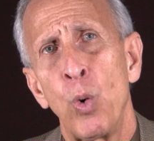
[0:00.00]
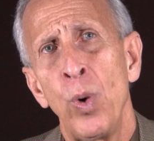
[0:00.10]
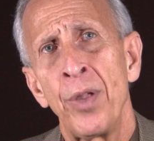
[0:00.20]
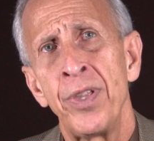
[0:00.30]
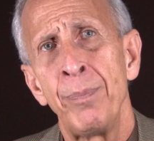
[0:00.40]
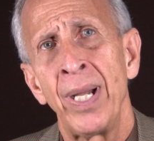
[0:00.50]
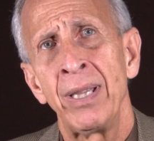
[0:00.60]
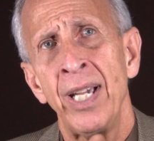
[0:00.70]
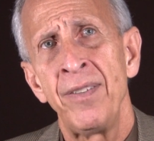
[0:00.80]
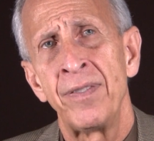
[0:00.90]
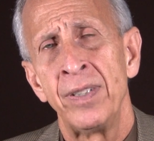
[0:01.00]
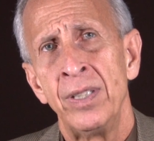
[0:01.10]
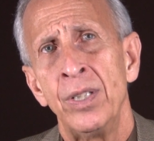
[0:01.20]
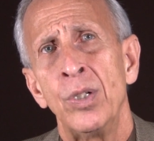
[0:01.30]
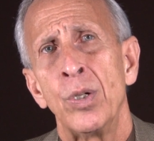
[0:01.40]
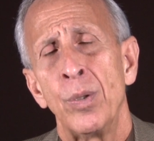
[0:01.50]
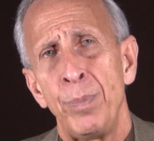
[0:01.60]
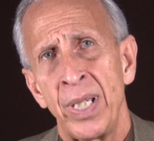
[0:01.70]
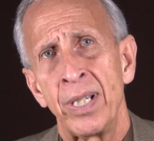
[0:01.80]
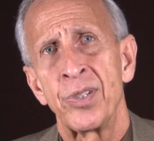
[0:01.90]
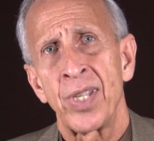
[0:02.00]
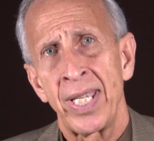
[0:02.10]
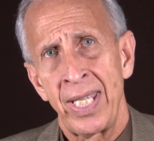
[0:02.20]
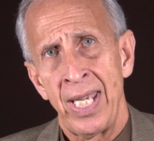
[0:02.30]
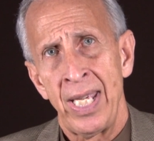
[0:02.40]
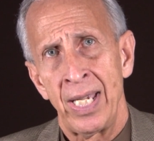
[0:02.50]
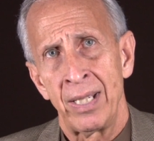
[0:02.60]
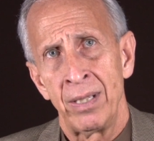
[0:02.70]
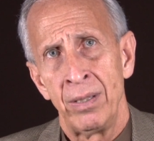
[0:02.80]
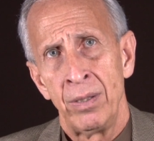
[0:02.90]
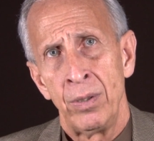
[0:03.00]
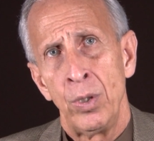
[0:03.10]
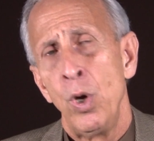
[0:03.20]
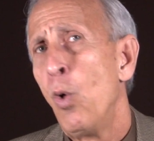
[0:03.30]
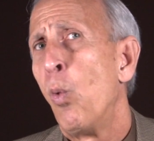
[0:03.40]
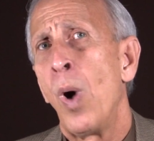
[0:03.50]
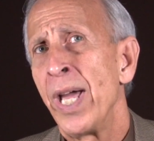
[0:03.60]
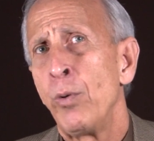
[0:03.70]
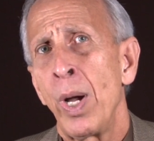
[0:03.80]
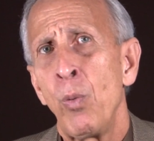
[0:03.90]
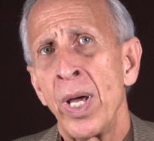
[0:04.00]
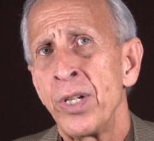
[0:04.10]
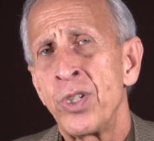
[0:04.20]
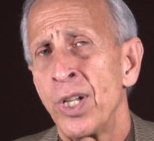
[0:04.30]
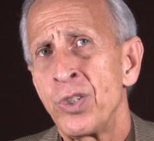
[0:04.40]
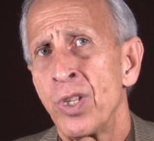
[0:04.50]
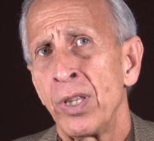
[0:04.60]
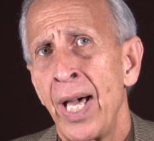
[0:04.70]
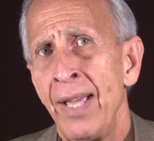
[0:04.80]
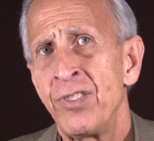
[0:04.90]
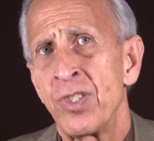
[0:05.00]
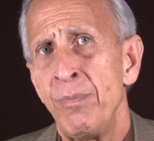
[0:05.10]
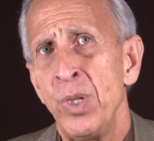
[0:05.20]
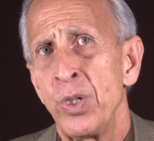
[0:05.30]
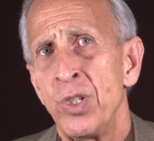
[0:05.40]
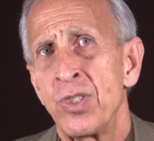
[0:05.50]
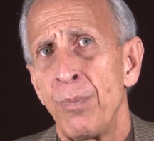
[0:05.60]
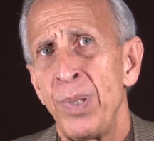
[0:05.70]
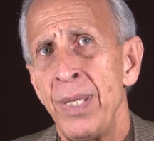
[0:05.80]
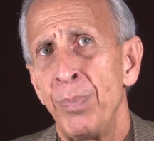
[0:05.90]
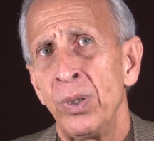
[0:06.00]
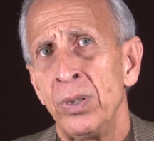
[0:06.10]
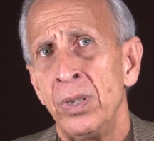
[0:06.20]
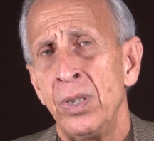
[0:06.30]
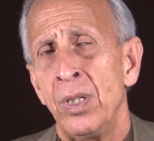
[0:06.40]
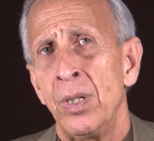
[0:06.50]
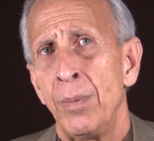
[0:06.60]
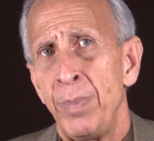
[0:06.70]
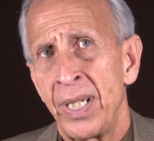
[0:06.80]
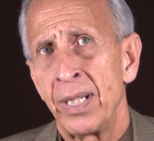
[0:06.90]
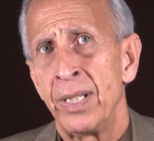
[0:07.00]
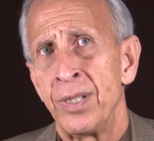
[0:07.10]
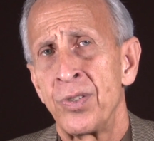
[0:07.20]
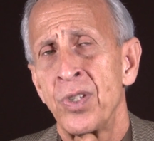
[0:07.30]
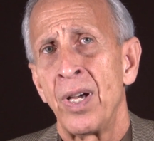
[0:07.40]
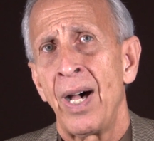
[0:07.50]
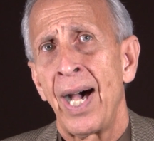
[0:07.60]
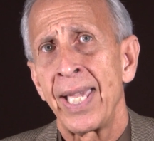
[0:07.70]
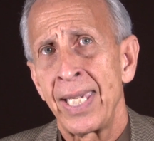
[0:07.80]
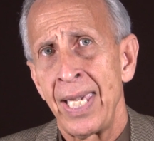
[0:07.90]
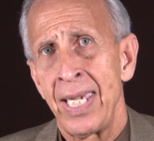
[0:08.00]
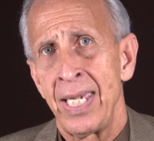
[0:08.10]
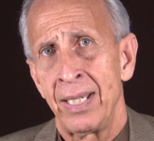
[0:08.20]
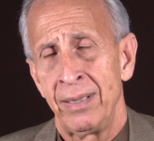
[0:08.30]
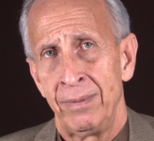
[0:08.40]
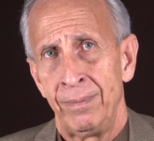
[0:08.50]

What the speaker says: more wealth in my life? Because I can. Why do I want to touch the lives of millions of people? Because I can.